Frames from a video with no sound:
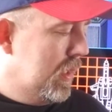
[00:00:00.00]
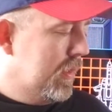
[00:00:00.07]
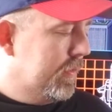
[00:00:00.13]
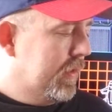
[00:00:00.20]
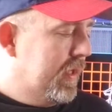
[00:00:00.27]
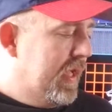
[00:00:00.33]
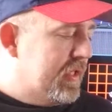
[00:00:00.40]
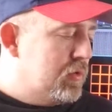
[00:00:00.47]

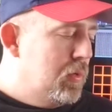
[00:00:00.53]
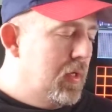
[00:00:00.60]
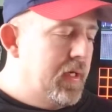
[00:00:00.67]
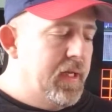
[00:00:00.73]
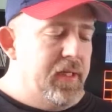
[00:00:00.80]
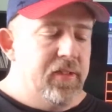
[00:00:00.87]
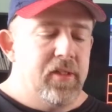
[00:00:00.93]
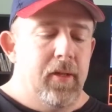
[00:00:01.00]
The next one
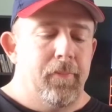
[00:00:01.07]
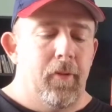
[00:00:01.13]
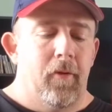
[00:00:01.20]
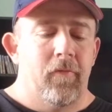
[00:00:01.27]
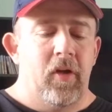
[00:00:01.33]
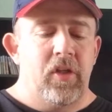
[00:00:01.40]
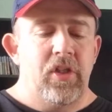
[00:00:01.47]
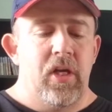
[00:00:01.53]
is the
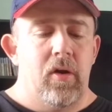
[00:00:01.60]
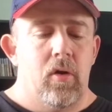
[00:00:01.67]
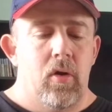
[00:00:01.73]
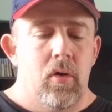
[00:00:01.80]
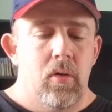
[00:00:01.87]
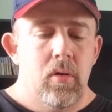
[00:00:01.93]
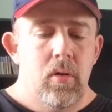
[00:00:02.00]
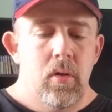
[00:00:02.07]
Perfect
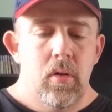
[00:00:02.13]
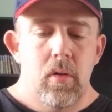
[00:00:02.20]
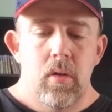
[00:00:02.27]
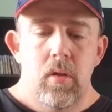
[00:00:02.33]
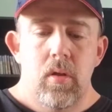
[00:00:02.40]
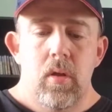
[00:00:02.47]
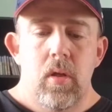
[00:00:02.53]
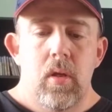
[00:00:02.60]
General.
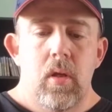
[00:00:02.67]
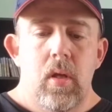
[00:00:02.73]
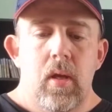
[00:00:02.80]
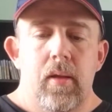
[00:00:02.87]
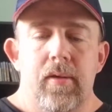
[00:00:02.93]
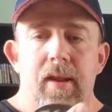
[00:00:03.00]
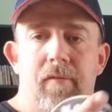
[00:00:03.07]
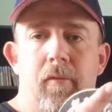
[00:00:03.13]

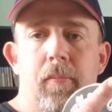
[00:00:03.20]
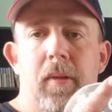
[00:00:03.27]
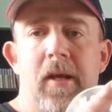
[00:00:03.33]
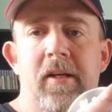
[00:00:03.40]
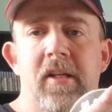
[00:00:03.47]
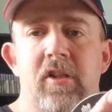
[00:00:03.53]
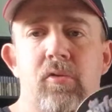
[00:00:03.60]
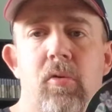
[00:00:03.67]
Never
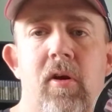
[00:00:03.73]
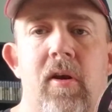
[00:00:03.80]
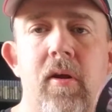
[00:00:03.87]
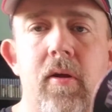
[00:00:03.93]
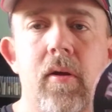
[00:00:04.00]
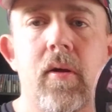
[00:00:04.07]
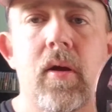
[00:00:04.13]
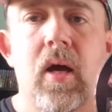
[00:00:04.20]
played this one.
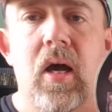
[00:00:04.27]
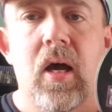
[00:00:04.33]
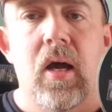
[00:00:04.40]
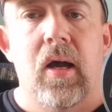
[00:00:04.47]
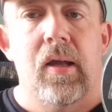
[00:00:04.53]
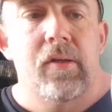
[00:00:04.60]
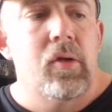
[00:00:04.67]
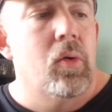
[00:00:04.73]

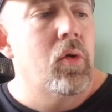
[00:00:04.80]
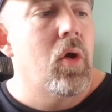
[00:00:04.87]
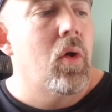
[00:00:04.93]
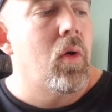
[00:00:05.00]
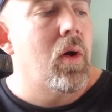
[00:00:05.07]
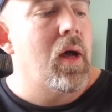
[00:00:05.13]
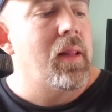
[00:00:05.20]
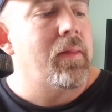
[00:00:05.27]
Don't
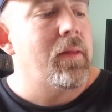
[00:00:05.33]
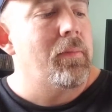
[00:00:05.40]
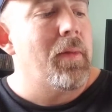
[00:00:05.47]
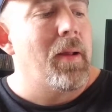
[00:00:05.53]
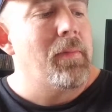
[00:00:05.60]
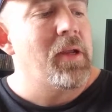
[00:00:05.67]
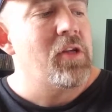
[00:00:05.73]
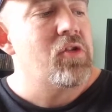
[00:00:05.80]
know. It
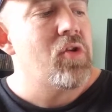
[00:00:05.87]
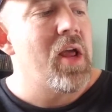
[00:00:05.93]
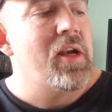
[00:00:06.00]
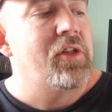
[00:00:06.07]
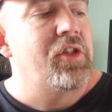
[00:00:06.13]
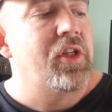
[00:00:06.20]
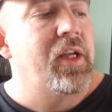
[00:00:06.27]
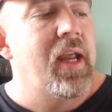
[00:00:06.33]
might be a
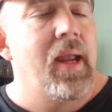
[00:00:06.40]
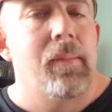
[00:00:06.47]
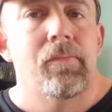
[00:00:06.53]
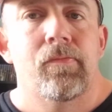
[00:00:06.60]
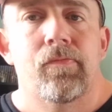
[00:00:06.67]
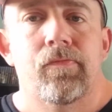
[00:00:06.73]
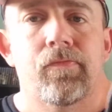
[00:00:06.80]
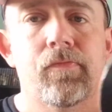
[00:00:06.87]
strategy game.
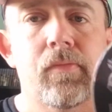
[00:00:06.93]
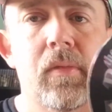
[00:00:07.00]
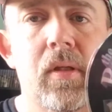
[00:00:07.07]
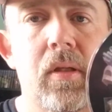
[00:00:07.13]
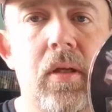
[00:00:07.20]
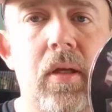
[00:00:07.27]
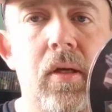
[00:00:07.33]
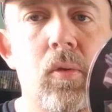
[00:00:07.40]

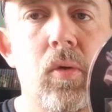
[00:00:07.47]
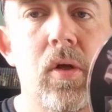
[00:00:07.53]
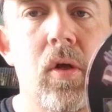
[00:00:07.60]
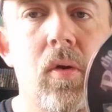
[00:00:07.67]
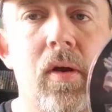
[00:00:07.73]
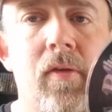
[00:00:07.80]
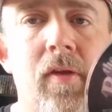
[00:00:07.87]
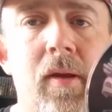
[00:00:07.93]
Anyone
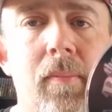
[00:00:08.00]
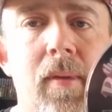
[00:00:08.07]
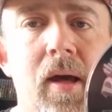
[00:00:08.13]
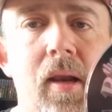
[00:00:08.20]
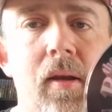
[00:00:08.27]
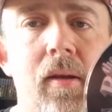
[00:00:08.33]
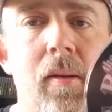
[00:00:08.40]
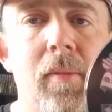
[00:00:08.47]
know anything
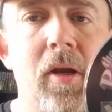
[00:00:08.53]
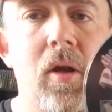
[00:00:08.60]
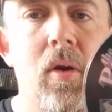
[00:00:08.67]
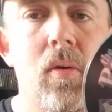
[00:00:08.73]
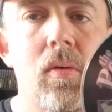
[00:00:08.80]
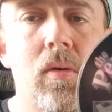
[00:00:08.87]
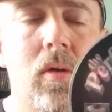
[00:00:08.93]
about it? Let me know.